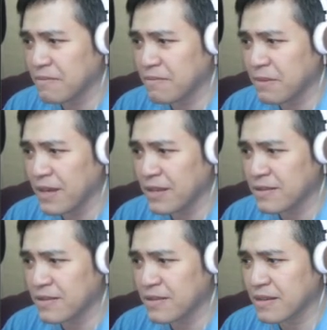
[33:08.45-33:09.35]
Maybe I
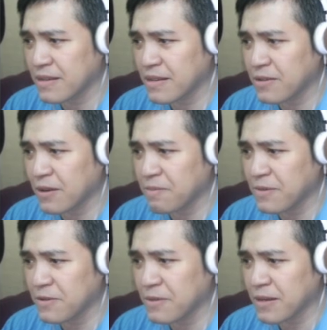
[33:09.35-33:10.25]
just drop
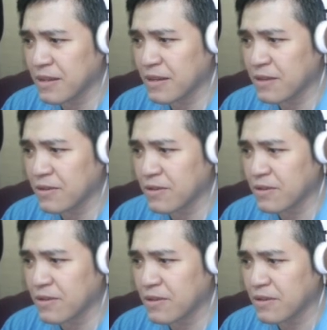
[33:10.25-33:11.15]
this one here.
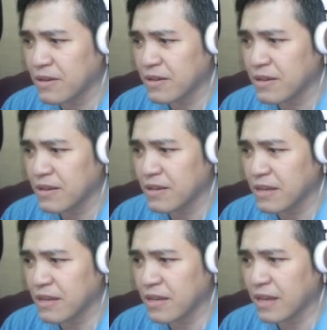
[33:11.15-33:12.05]

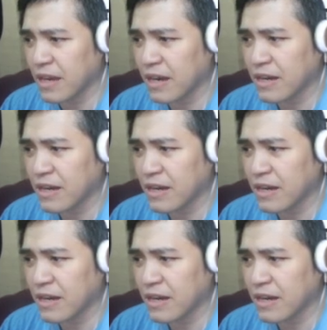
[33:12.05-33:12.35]
Yeah.